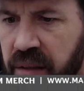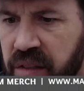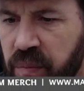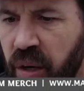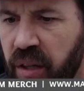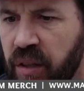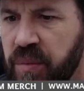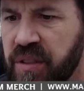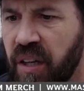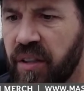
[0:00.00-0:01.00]
Smart Home
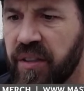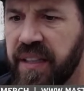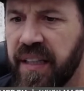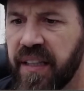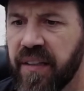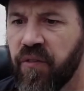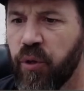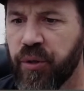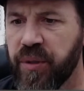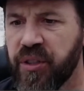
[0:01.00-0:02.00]
Starter Kit.
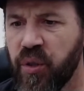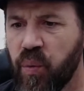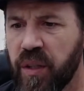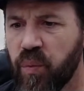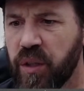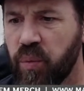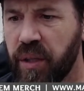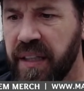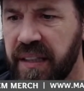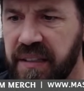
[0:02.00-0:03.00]
4321
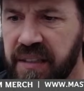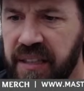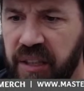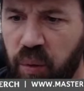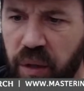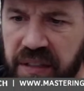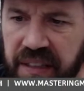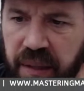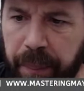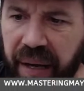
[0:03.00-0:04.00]
Woodworking, good to see you. What's
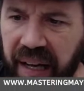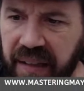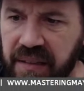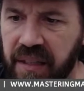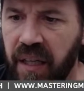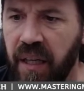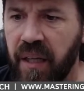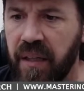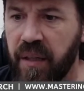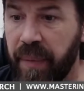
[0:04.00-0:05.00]
in the box?
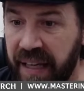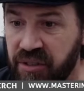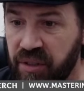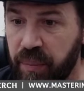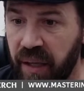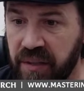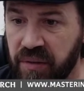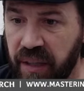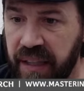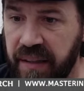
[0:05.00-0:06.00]
The Mastery Box,
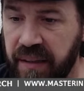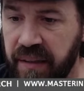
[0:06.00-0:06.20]
right?